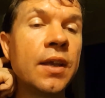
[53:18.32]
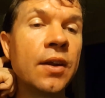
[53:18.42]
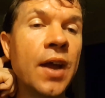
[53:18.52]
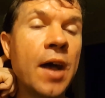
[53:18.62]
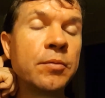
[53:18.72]

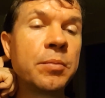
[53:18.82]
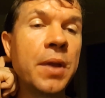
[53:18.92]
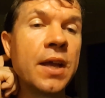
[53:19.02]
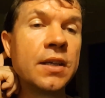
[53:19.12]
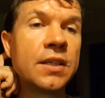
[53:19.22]
helps
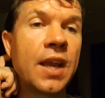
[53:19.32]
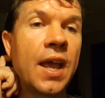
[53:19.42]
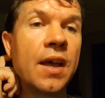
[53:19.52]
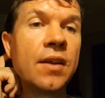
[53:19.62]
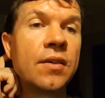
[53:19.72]
me
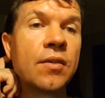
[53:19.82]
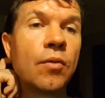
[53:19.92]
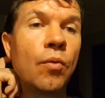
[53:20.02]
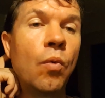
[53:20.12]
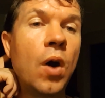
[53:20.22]
understand
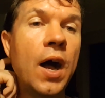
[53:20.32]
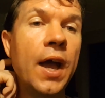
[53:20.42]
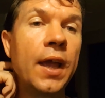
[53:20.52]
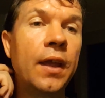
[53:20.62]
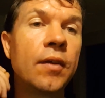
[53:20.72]

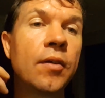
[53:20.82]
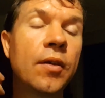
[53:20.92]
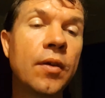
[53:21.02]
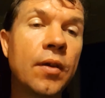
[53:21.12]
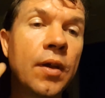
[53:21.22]
why
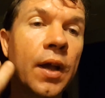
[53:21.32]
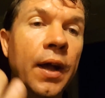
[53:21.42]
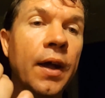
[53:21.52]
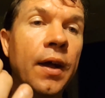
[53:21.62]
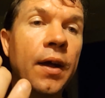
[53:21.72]

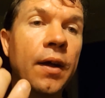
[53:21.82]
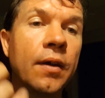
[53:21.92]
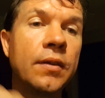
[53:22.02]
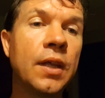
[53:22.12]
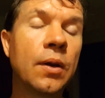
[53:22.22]

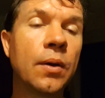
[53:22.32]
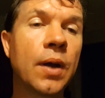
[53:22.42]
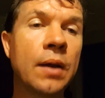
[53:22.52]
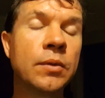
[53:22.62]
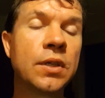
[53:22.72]

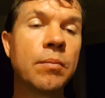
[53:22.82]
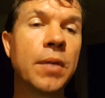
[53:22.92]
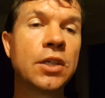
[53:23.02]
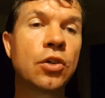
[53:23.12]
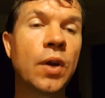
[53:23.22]
I was at
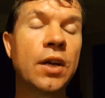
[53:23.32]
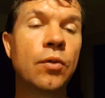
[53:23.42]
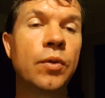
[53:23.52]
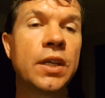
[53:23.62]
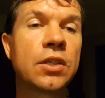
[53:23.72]
much greater
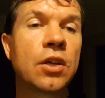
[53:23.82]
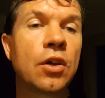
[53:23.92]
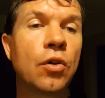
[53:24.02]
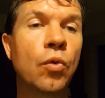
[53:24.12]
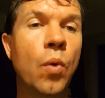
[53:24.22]
risk
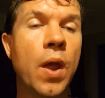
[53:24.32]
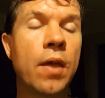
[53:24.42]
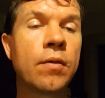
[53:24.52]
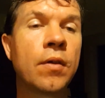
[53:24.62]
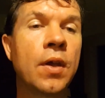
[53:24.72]
with